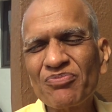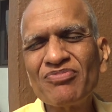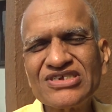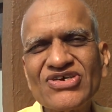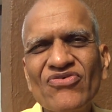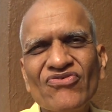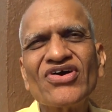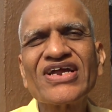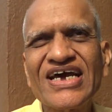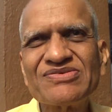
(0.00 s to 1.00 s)
much of
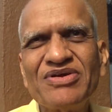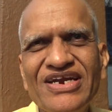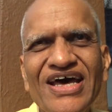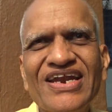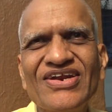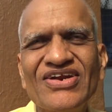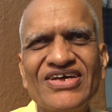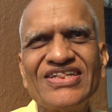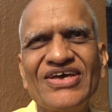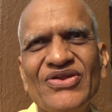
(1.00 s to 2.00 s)
work has been done
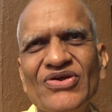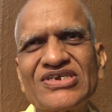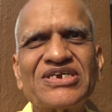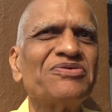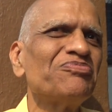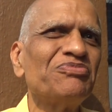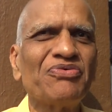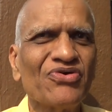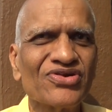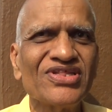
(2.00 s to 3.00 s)
in the university
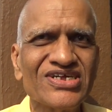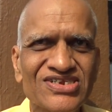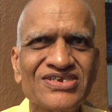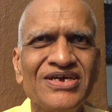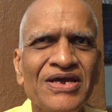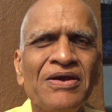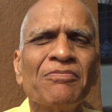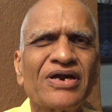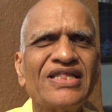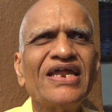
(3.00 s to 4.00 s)
before this.
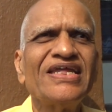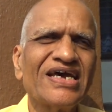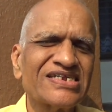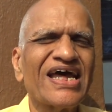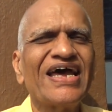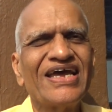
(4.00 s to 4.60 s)
But then, yes,